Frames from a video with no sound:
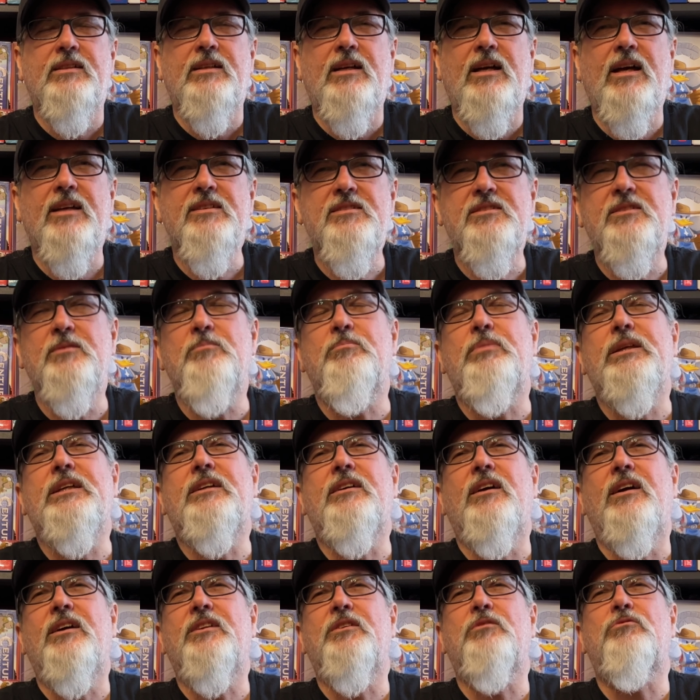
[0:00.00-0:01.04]
I simply
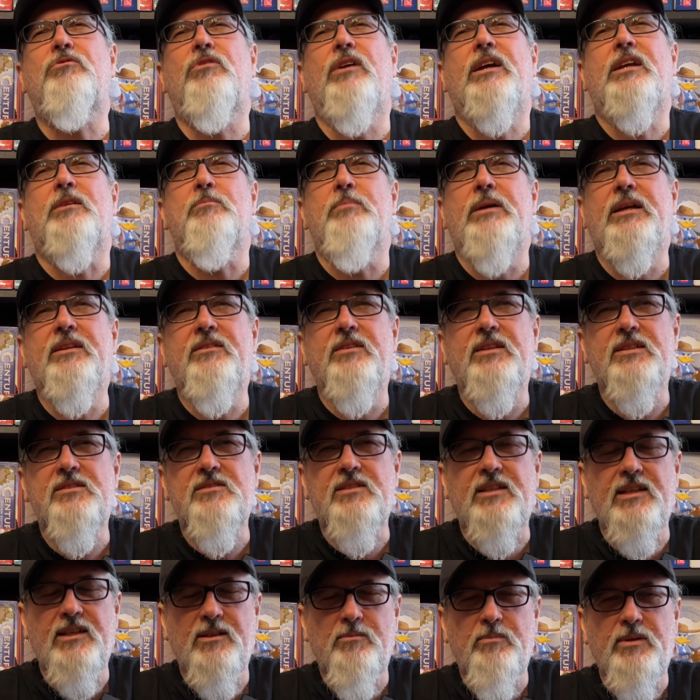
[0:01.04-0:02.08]
cannot recommend this
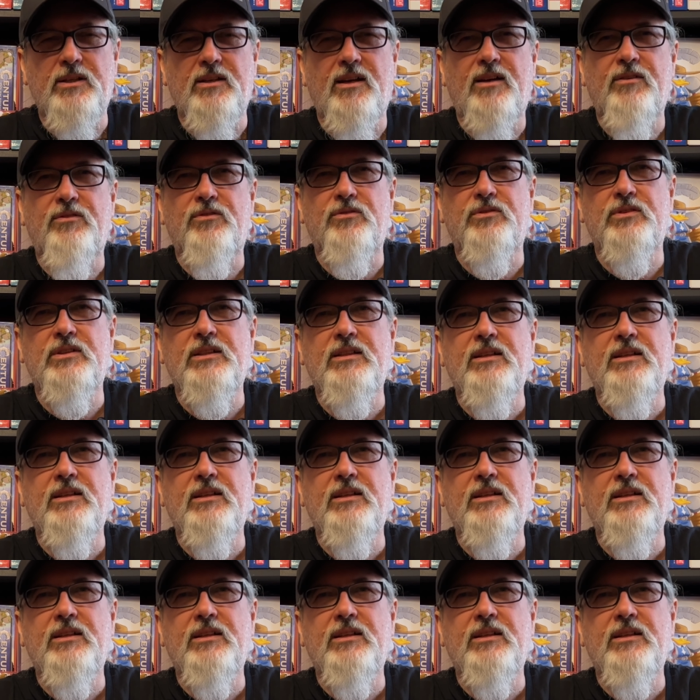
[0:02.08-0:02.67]
game enough.